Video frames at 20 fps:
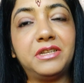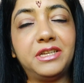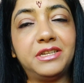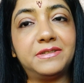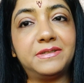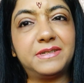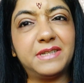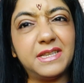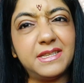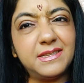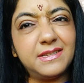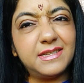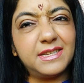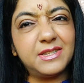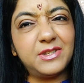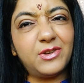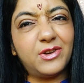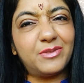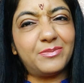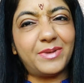sins
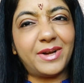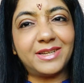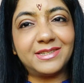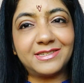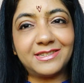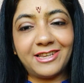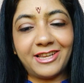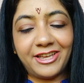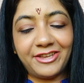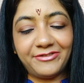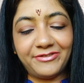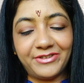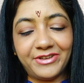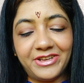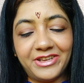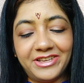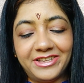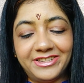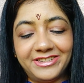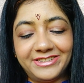in your past life.
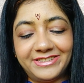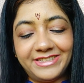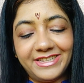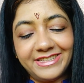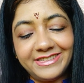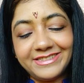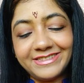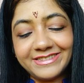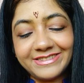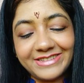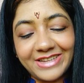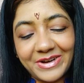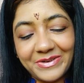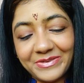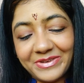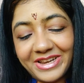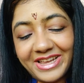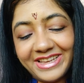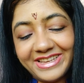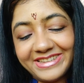Sins
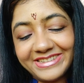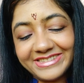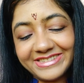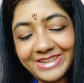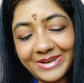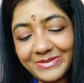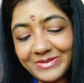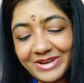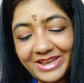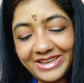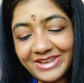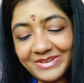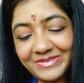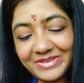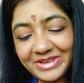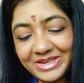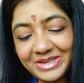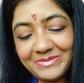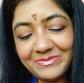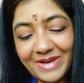sound like a
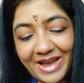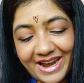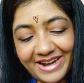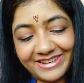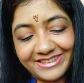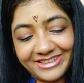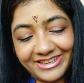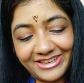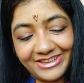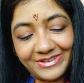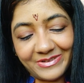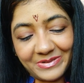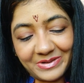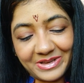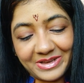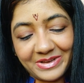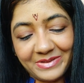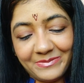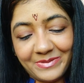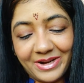very bad thing.
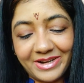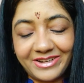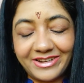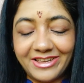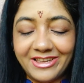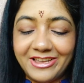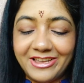Okay, but